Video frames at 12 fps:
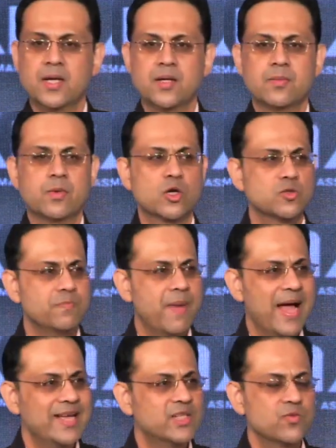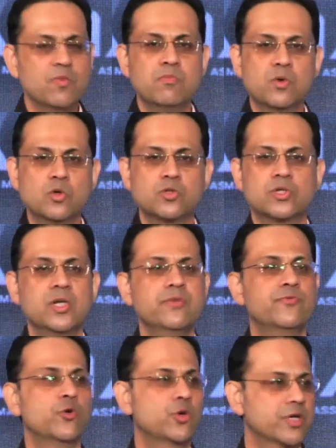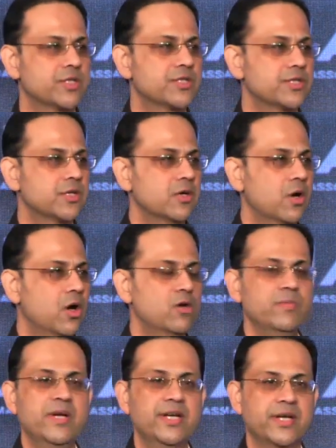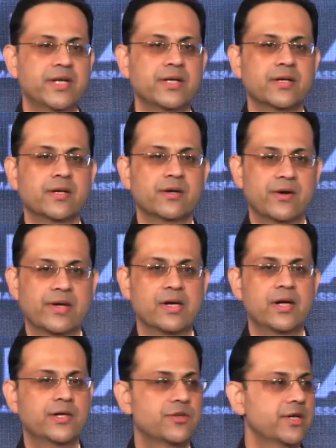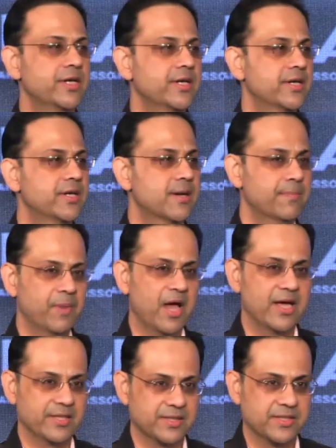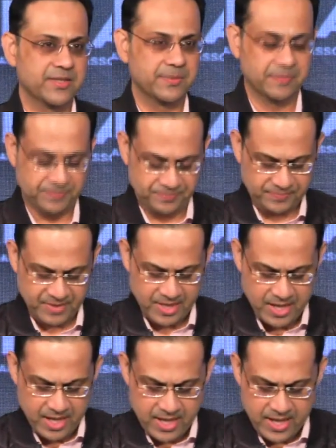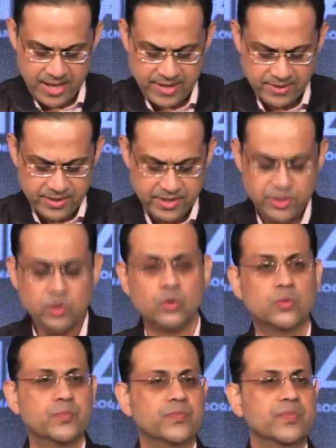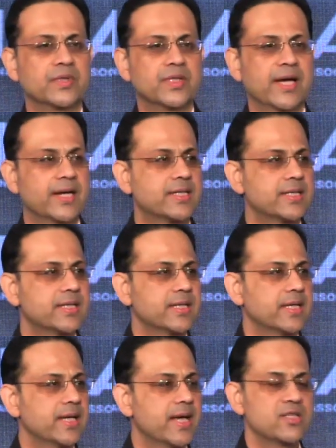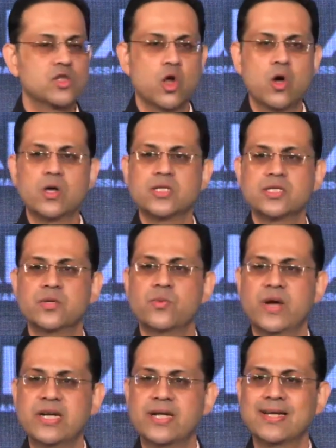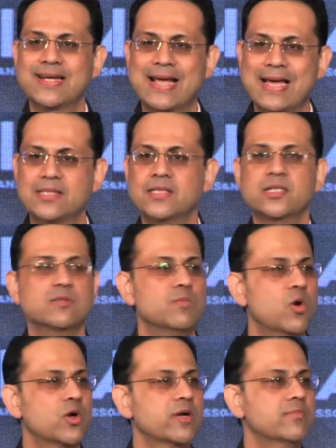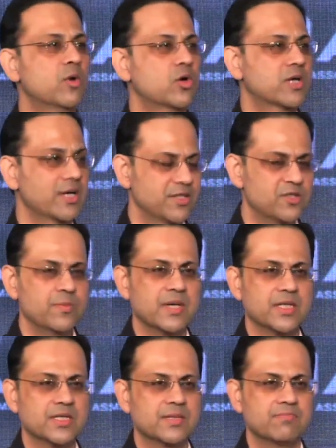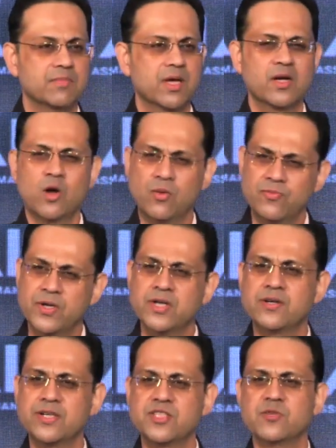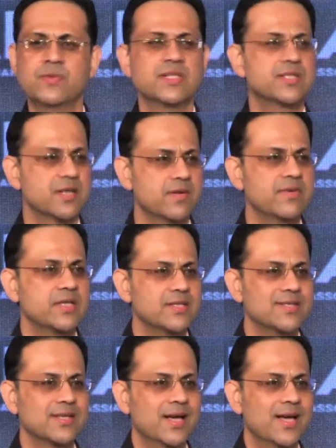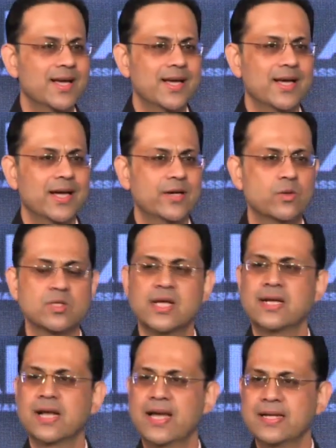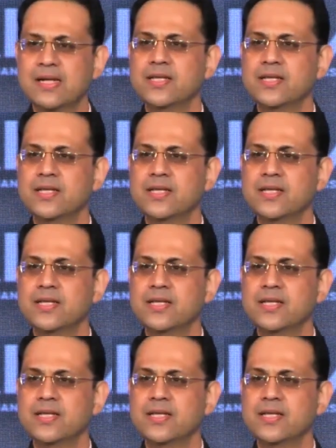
Because banks were mostly focused on meeting regulatory compliance. And they knew that as long as they went and gathered more and more customers and offered reasonable service, it was unlikely